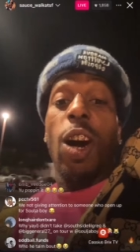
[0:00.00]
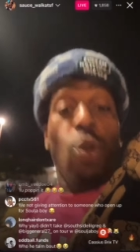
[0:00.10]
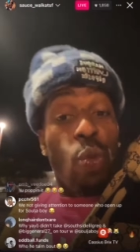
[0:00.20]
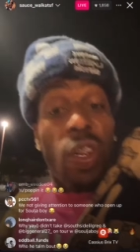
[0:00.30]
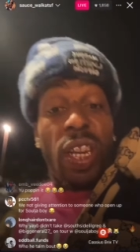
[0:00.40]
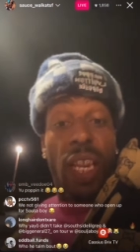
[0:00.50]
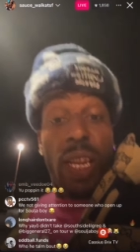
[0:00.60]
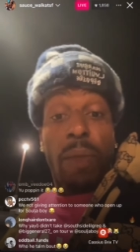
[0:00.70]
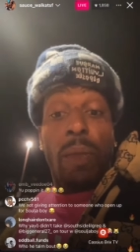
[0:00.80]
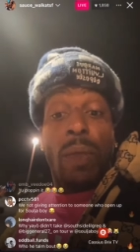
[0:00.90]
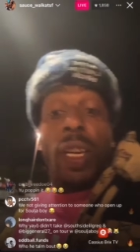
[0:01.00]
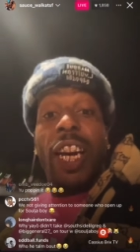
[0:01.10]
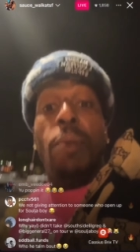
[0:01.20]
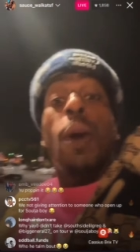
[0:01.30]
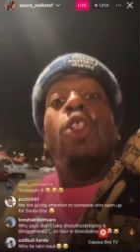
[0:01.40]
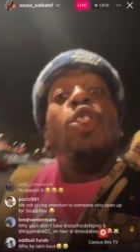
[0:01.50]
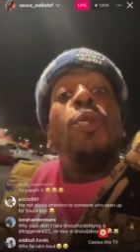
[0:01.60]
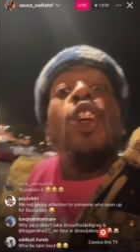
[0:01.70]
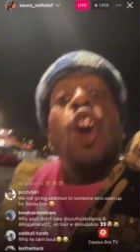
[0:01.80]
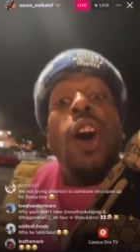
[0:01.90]
in their own city in
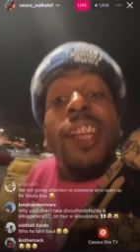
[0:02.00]
multiple